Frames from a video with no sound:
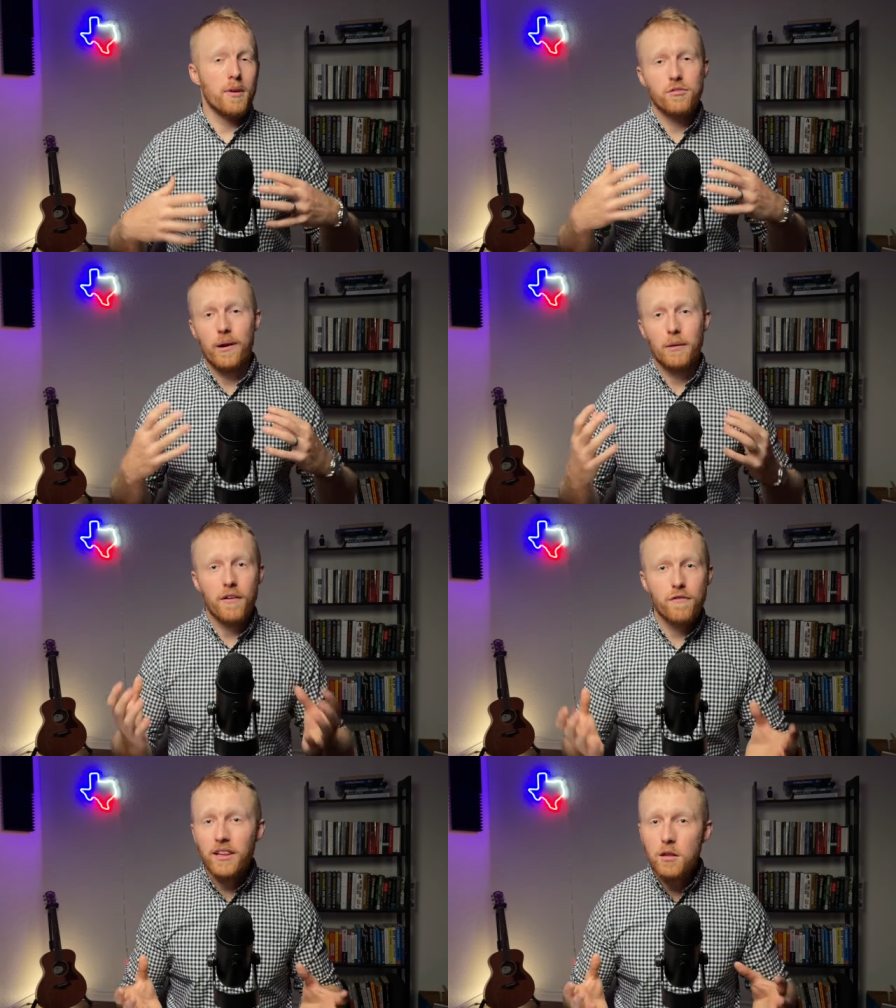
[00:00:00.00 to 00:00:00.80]
surrounded by
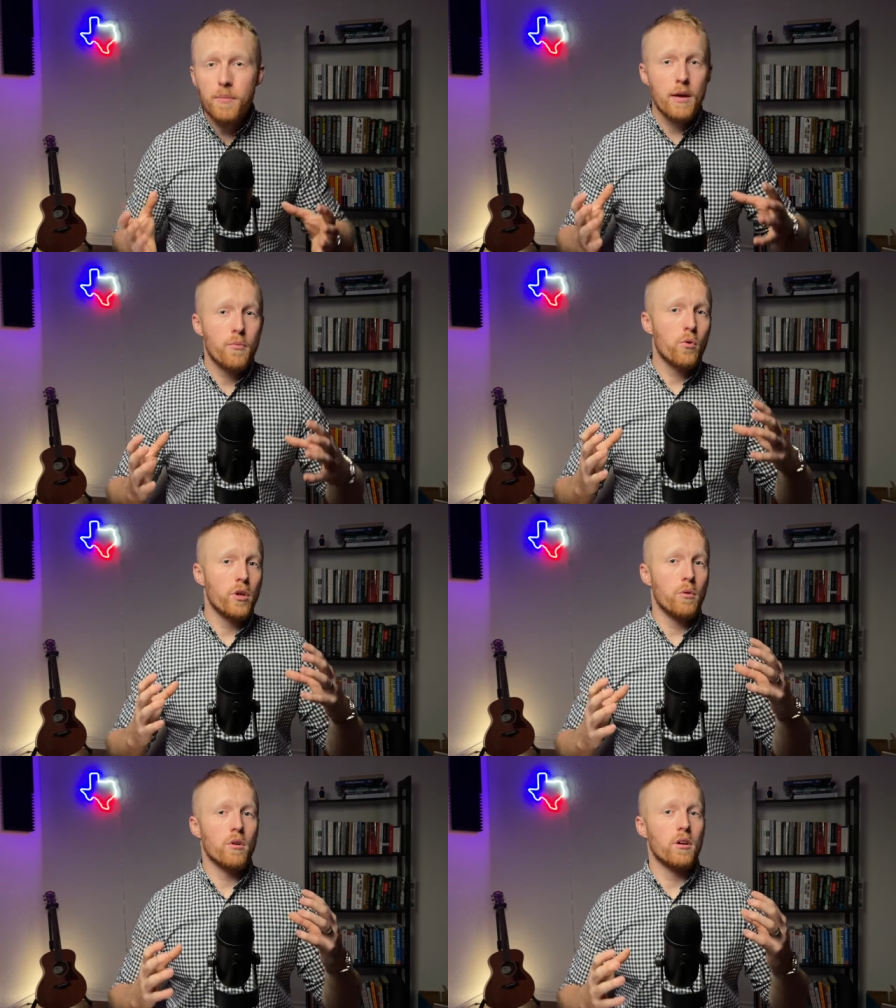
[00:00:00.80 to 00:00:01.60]
friendly people,
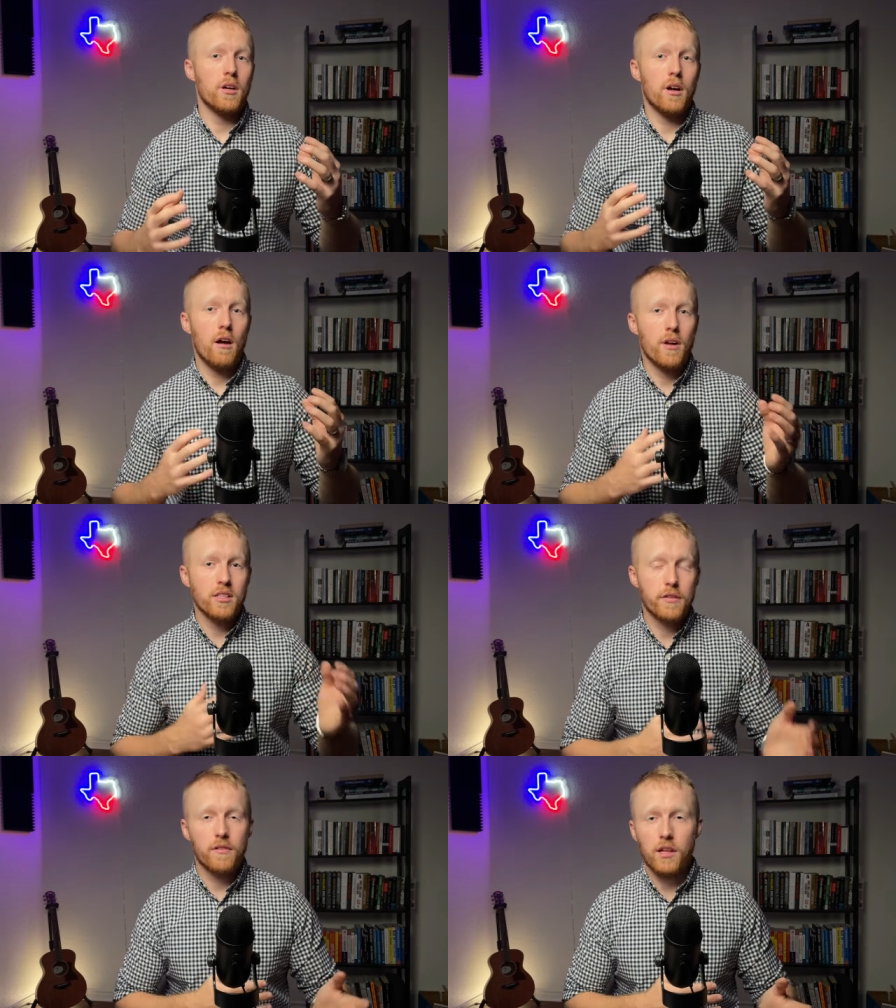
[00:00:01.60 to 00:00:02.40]
you want a, a,
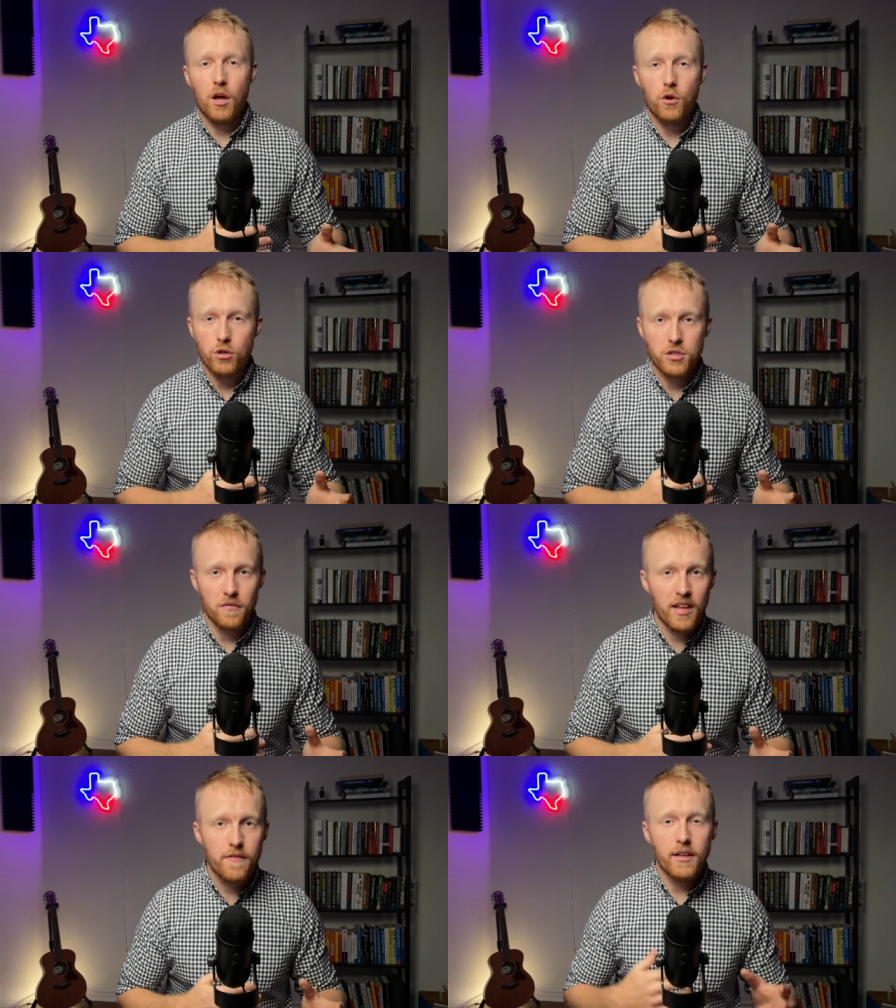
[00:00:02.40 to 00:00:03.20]
relatively low cost
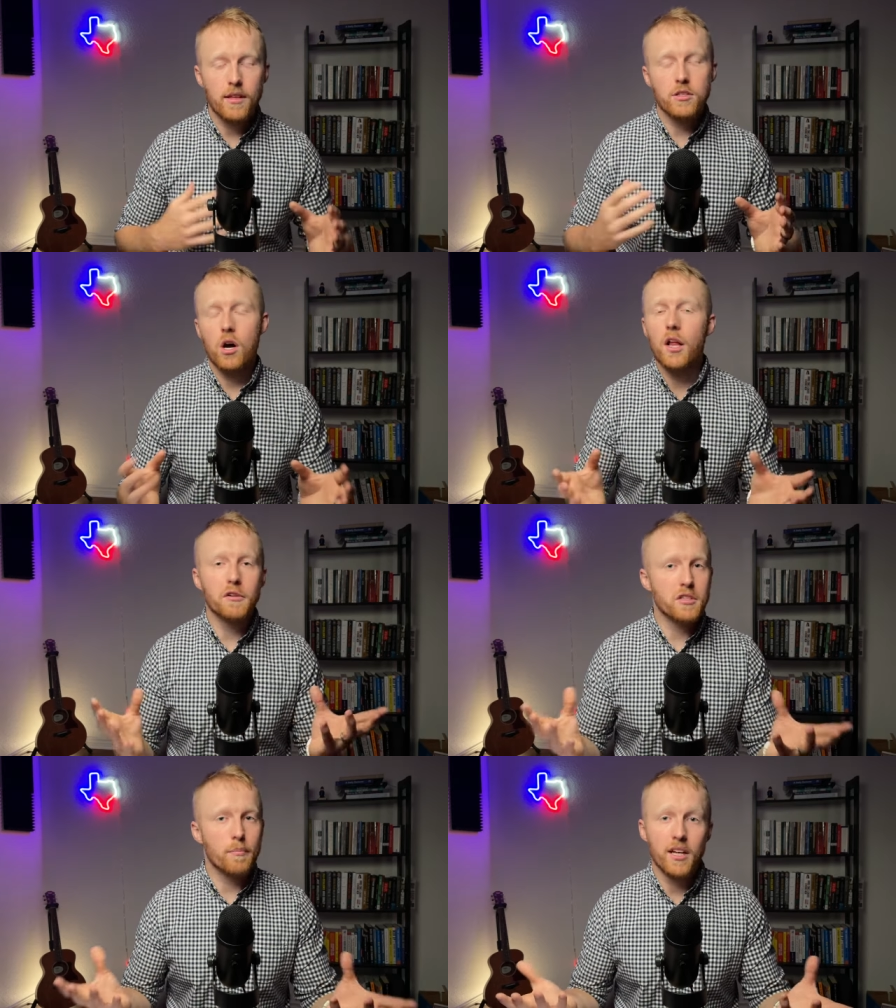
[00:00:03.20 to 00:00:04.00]
of living, then Tyler
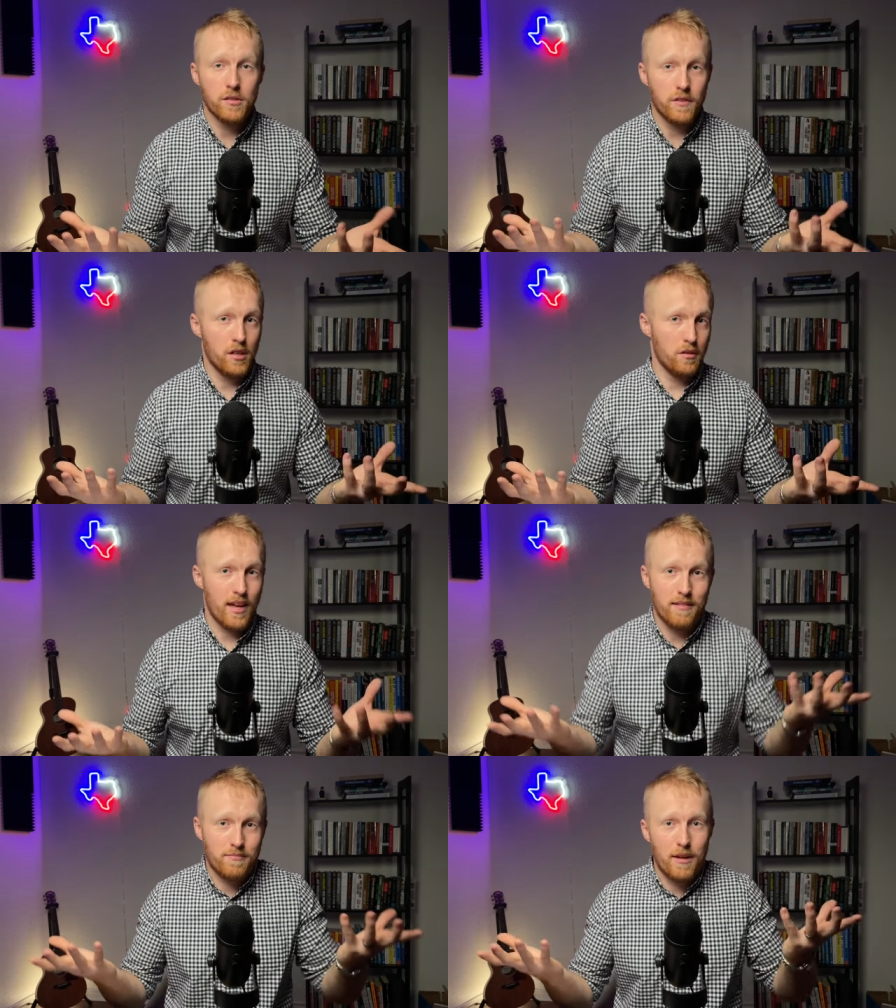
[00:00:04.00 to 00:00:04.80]
is the place for you.
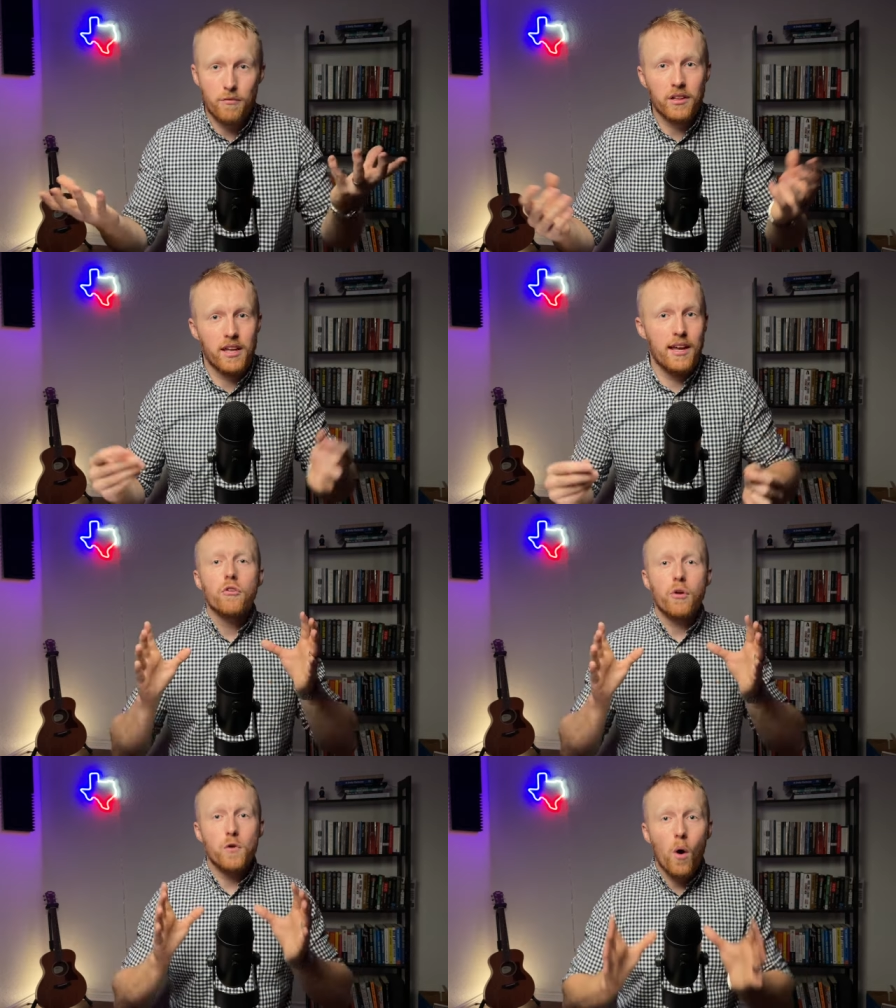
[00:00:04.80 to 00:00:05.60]
That, that really
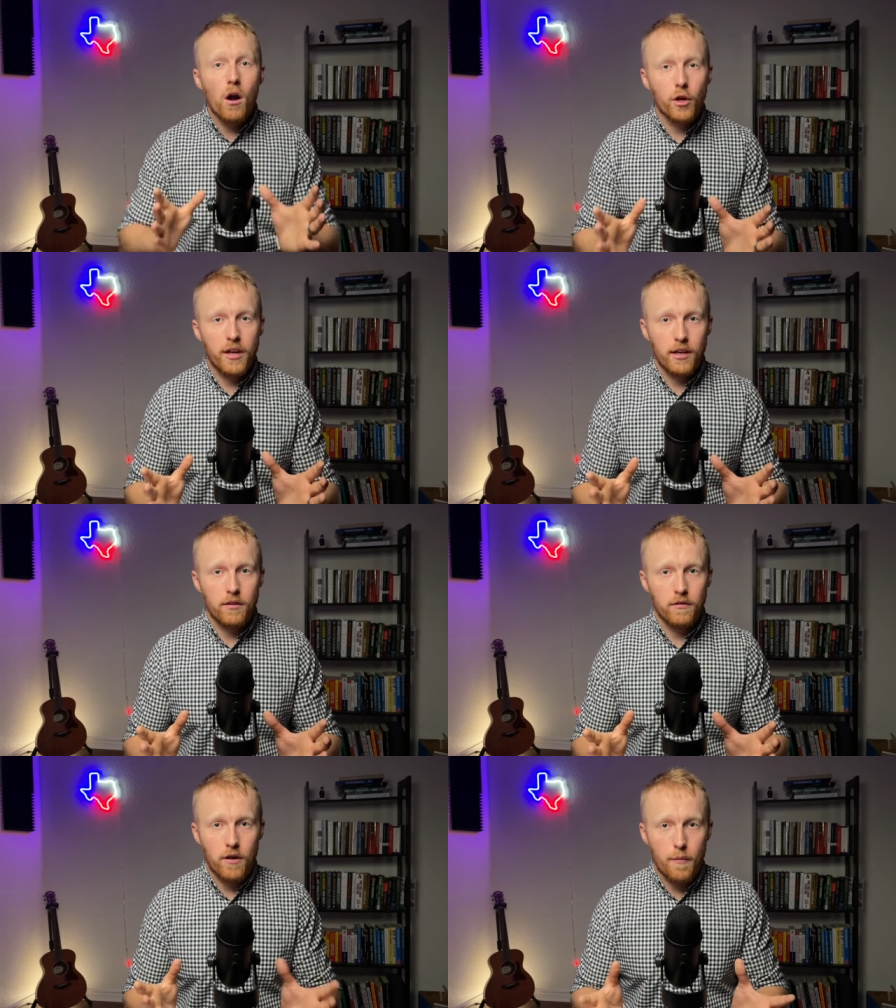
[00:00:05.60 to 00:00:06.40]
is. So if you are
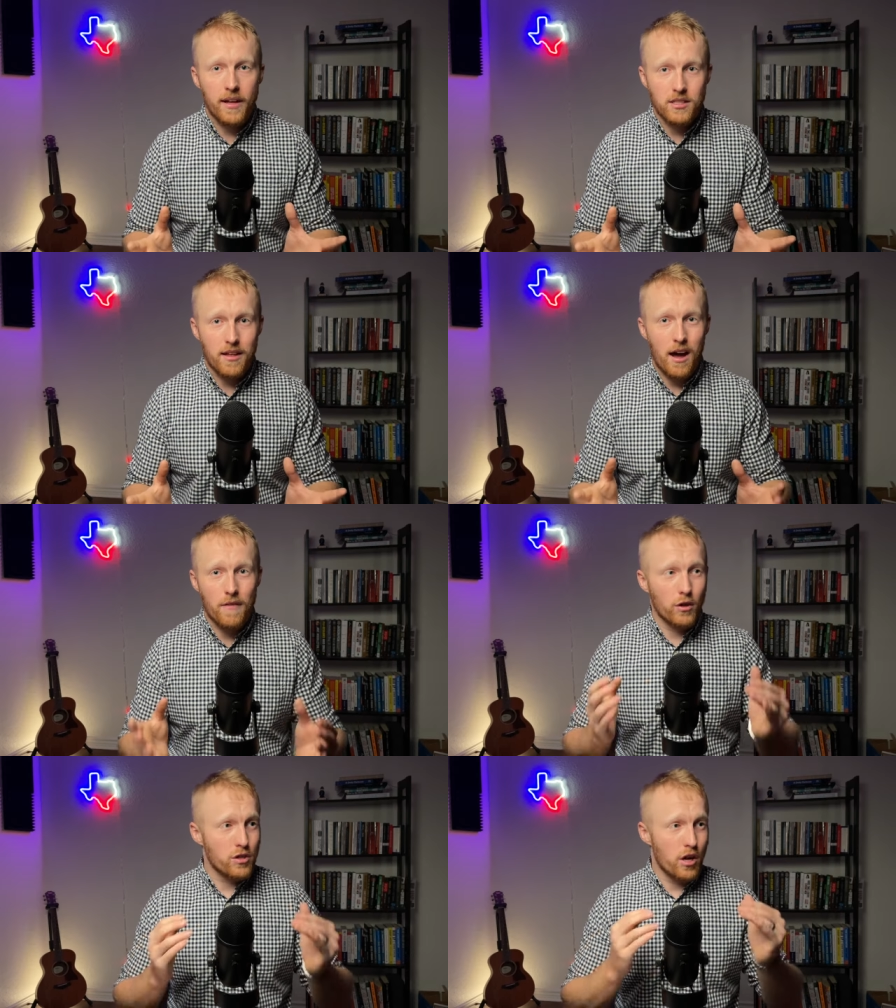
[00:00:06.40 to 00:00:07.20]
looking at a place like that, I've
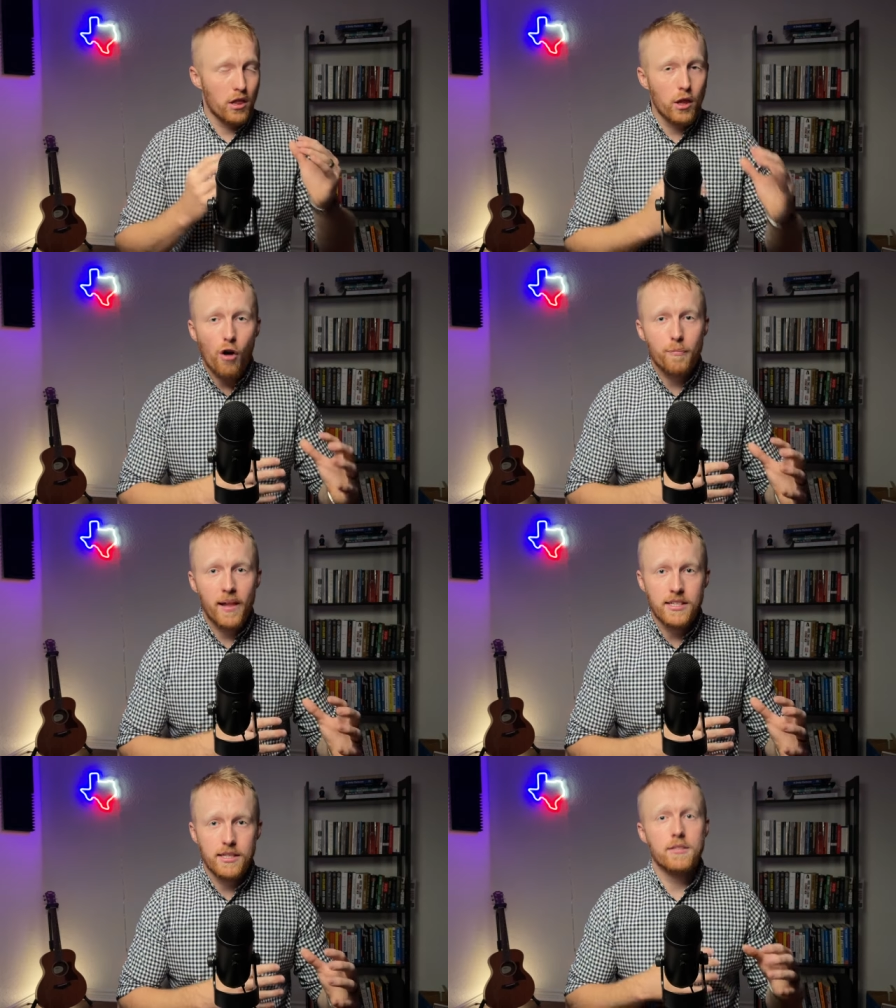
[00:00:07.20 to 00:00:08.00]
looked at a lot of
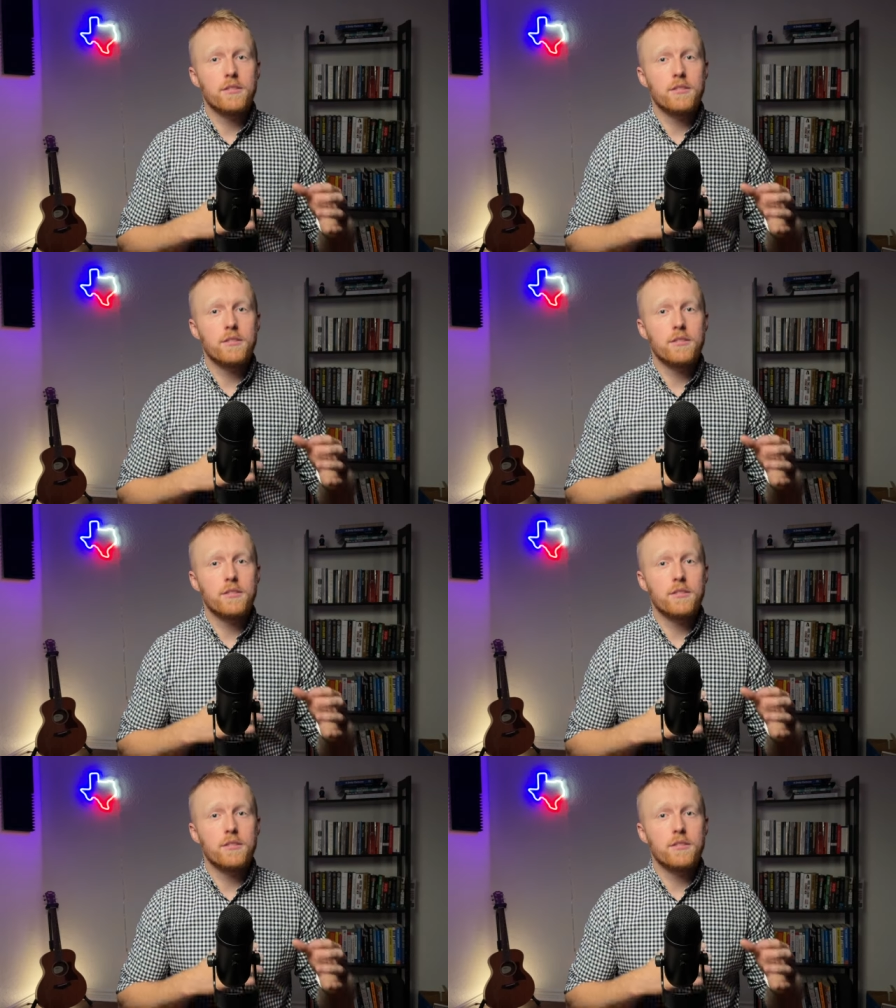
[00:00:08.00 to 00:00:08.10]
places.